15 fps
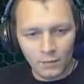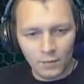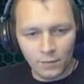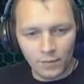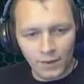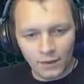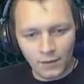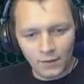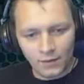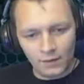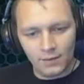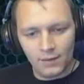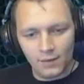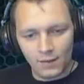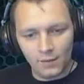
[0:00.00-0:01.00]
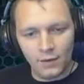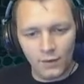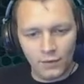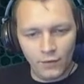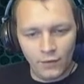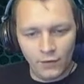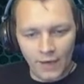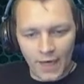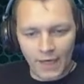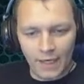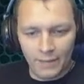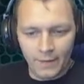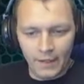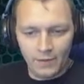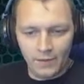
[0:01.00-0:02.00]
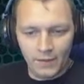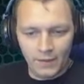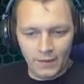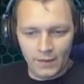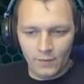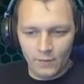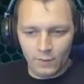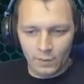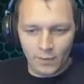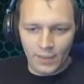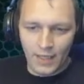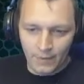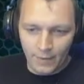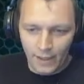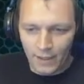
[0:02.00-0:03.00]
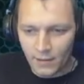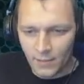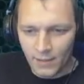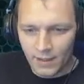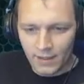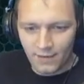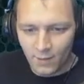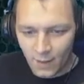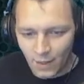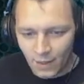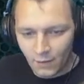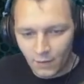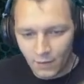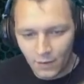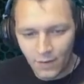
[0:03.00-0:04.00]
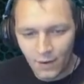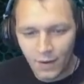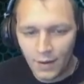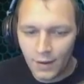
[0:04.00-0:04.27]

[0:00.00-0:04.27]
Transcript: we'll bring another item out and then we'll put that behind a massive paywall.